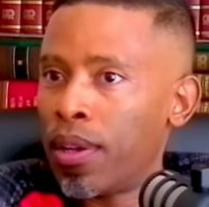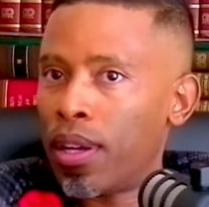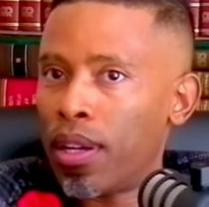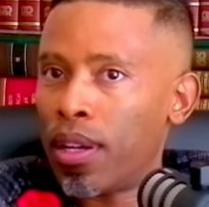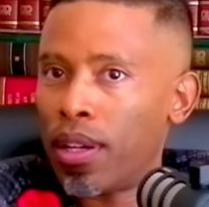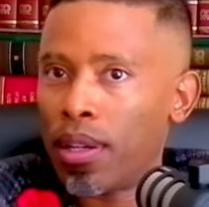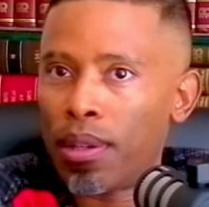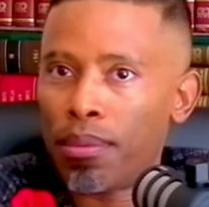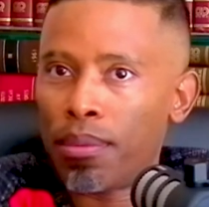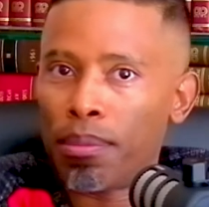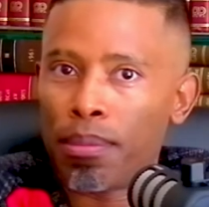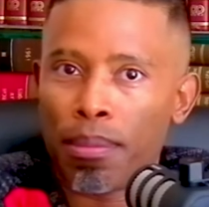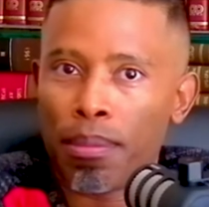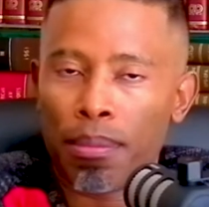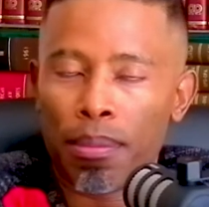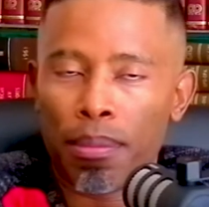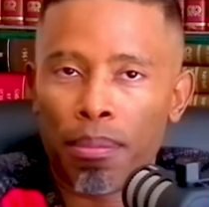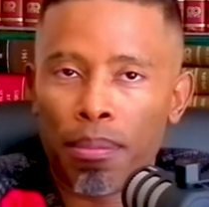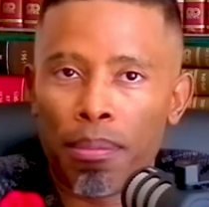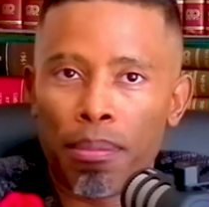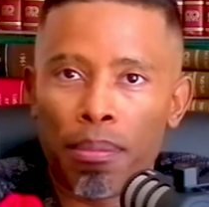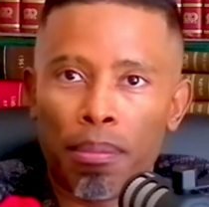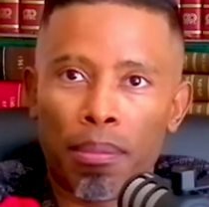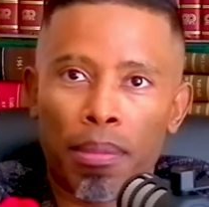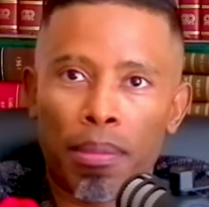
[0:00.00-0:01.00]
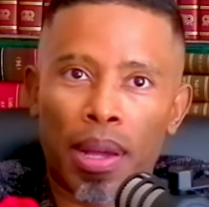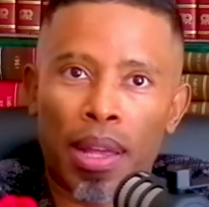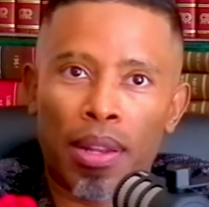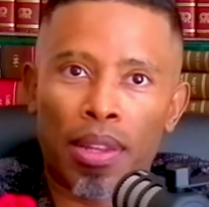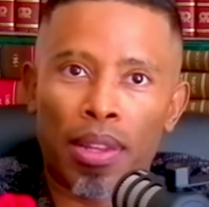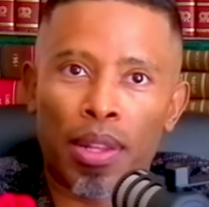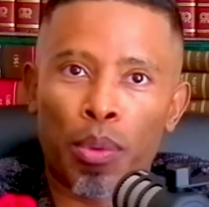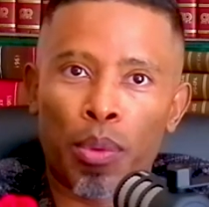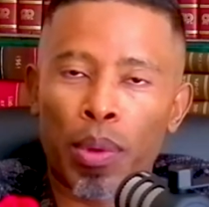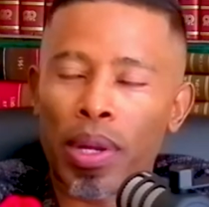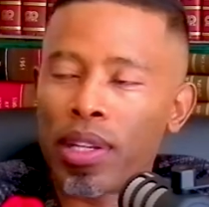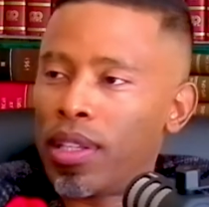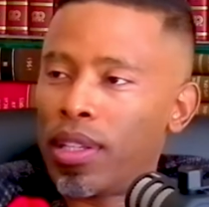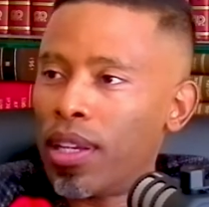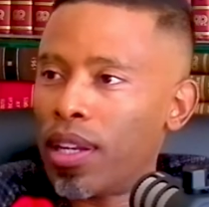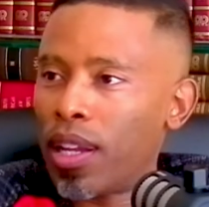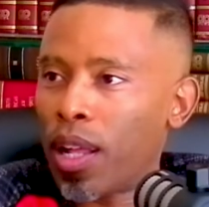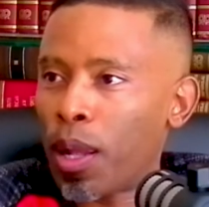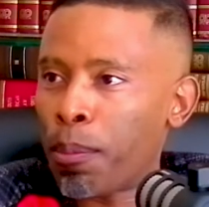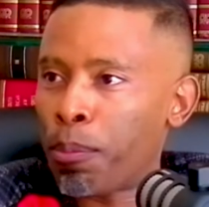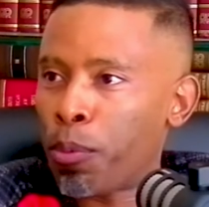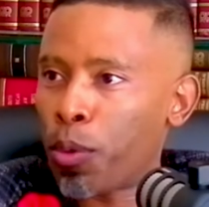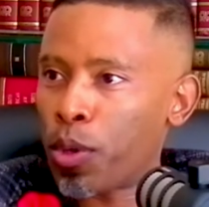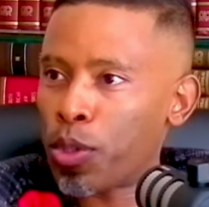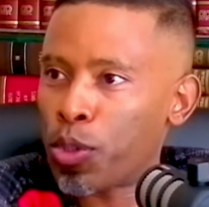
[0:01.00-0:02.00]
Um, and then what did
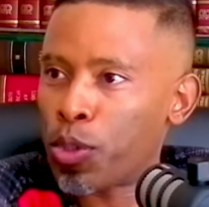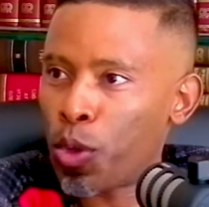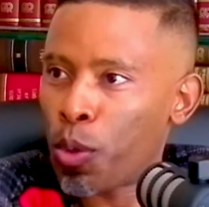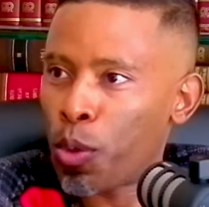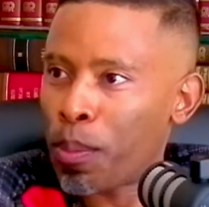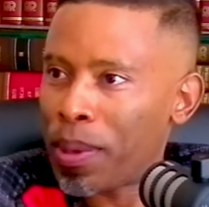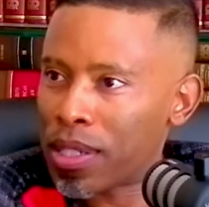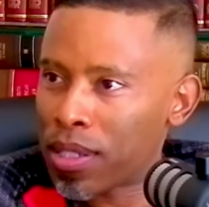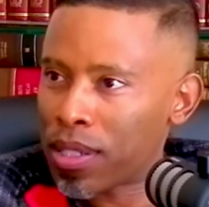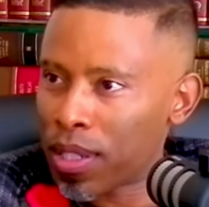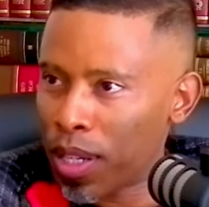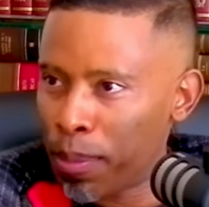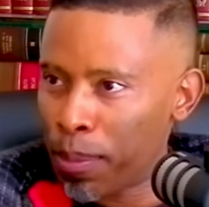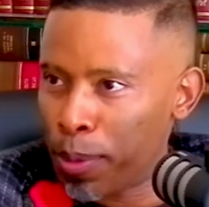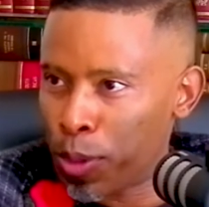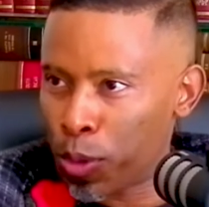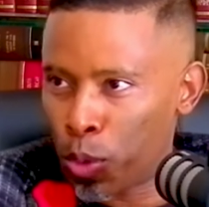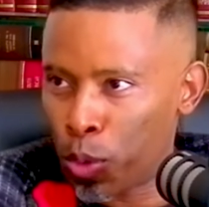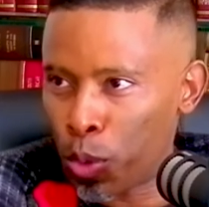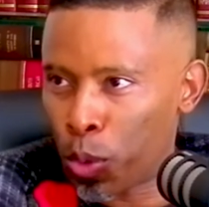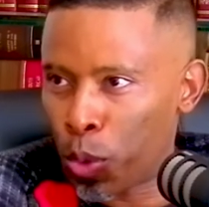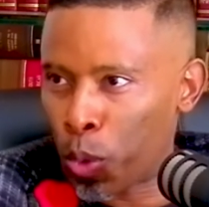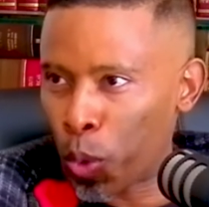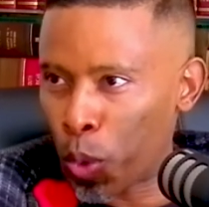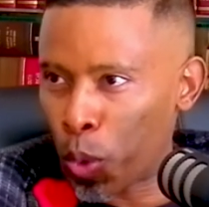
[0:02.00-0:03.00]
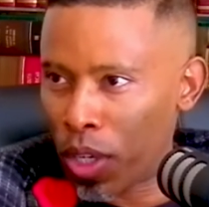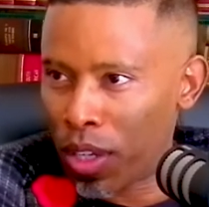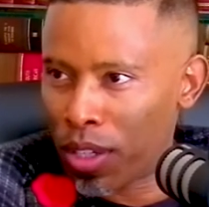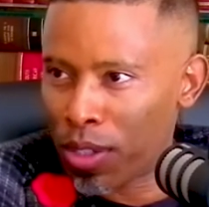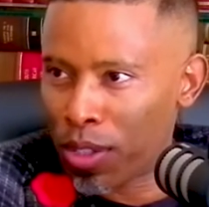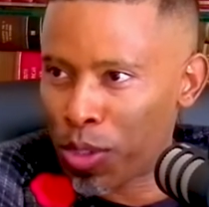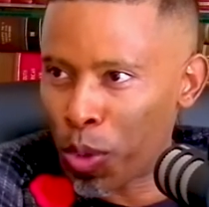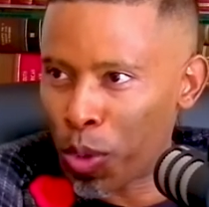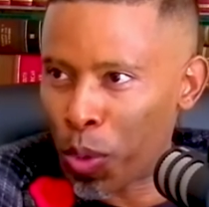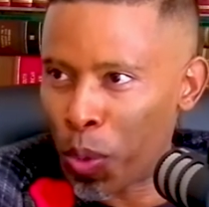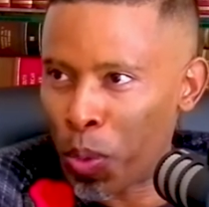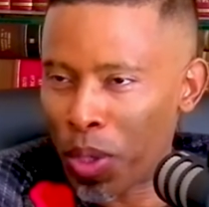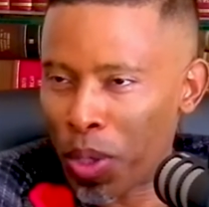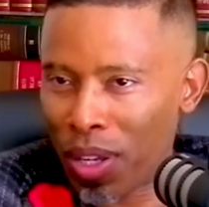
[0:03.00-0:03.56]
help was, you know, my surname is Du Toit, so